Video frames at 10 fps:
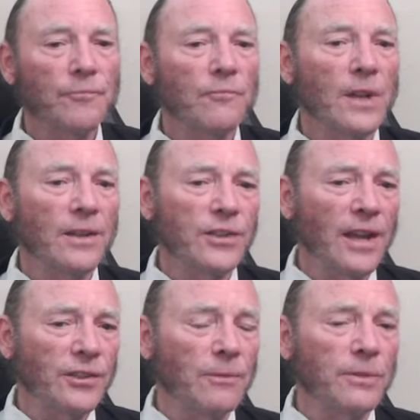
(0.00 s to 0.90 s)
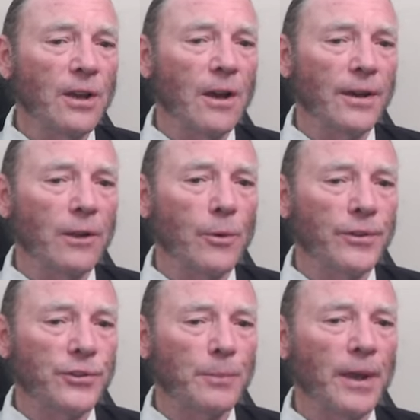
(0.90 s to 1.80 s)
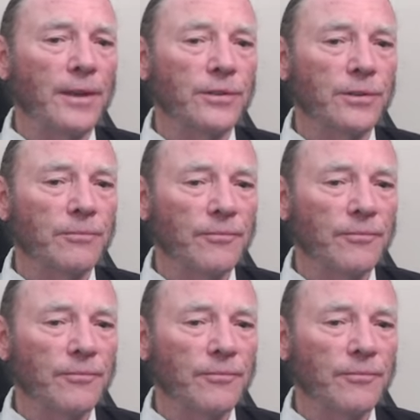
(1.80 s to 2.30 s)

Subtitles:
It's asymptotic with space.